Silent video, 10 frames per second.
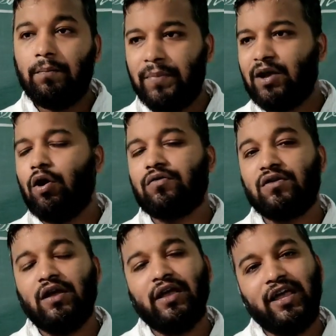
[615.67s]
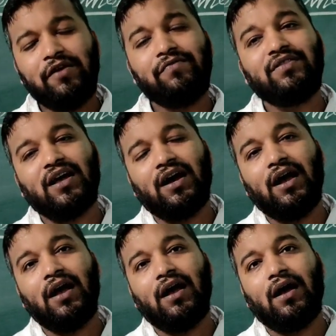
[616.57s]
because if
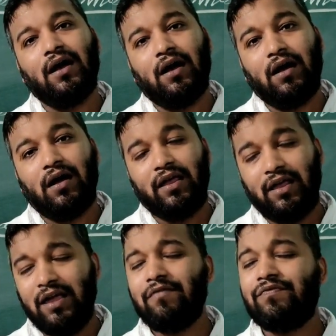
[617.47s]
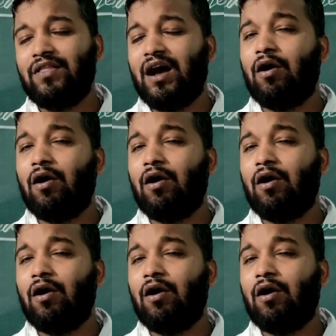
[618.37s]
the